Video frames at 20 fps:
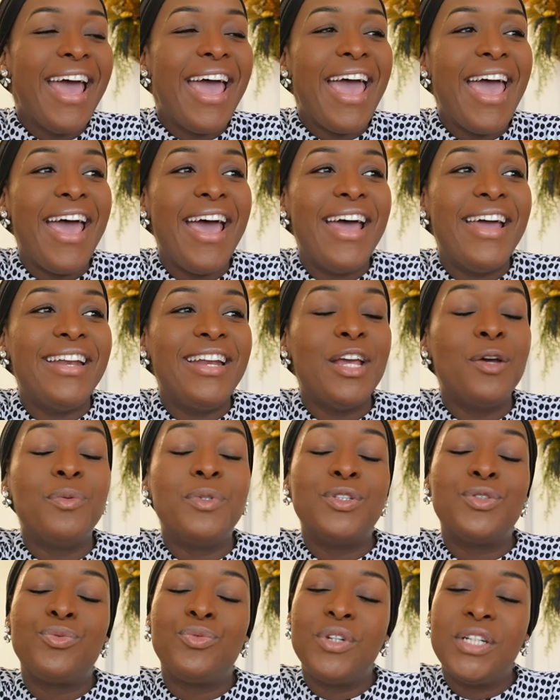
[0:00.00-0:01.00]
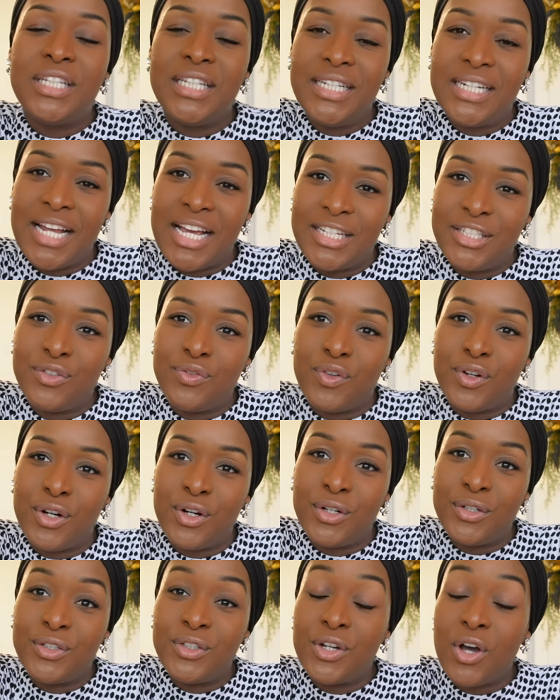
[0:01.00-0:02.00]
And it was really nice for
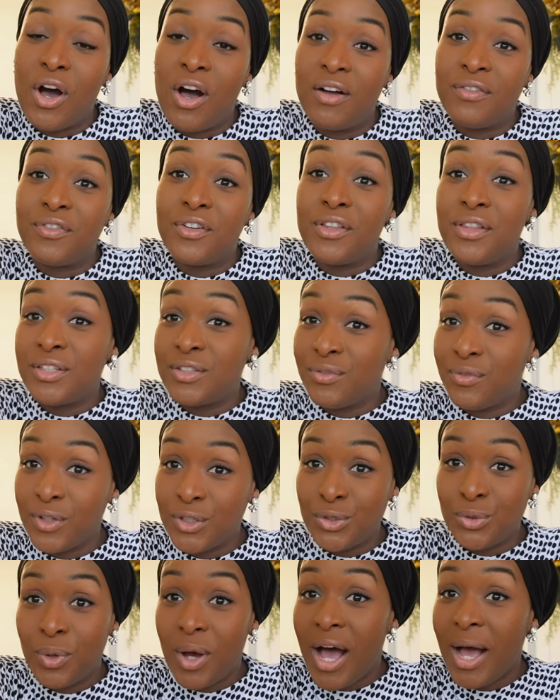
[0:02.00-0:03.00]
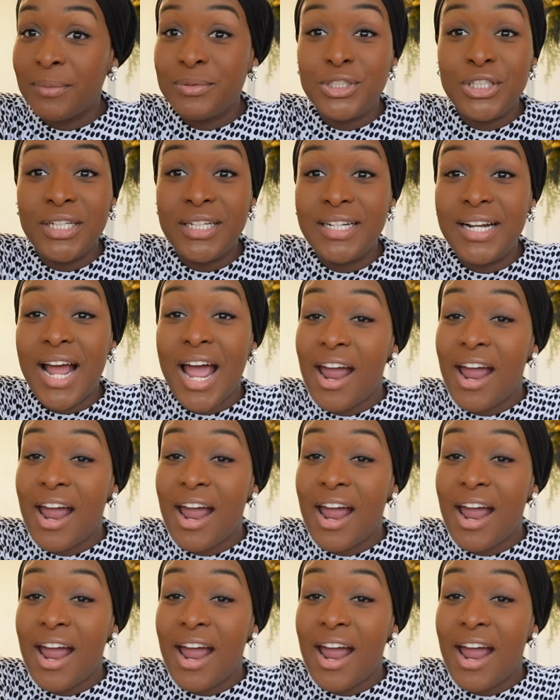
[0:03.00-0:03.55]
her to offer this virtual option.